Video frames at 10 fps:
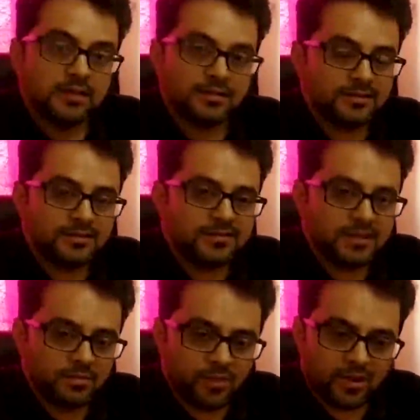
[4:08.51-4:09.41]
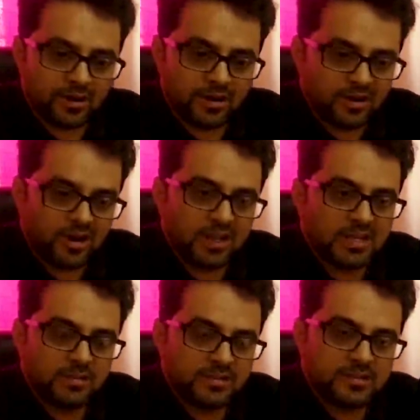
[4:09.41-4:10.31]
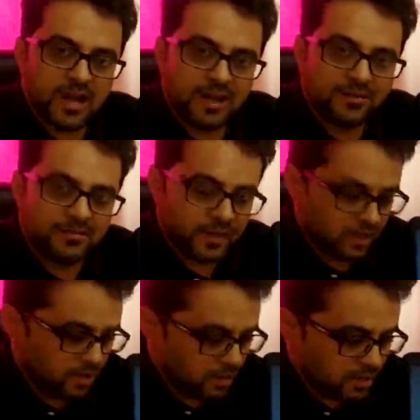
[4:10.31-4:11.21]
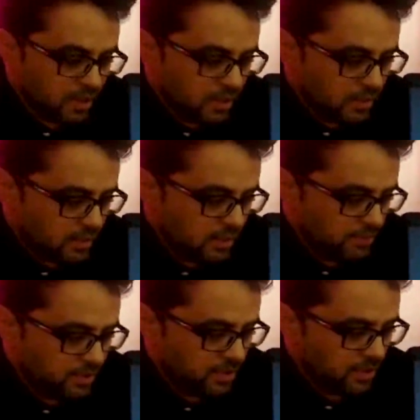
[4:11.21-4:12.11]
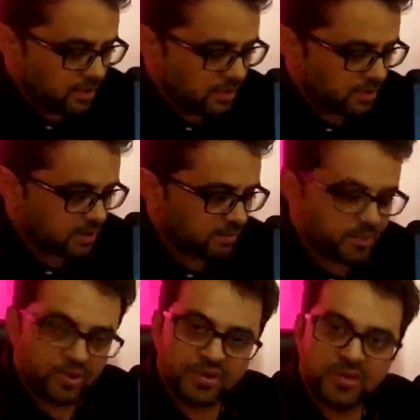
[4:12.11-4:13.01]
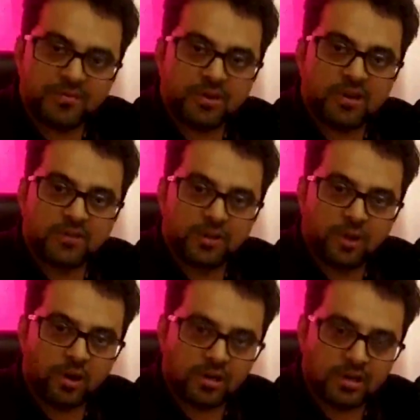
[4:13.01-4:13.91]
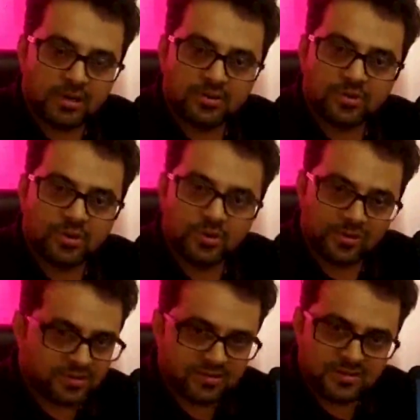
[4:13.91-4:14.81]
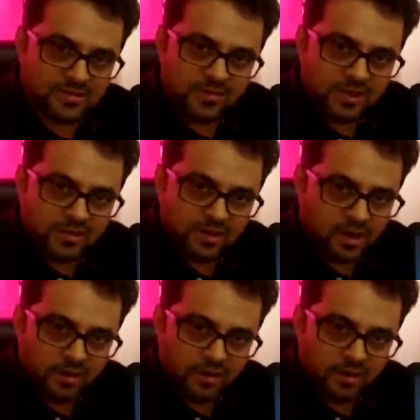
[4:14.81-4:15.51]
this is very important, knowledgeable staff. We cannot keep the computer in front of the donkey. So this is the way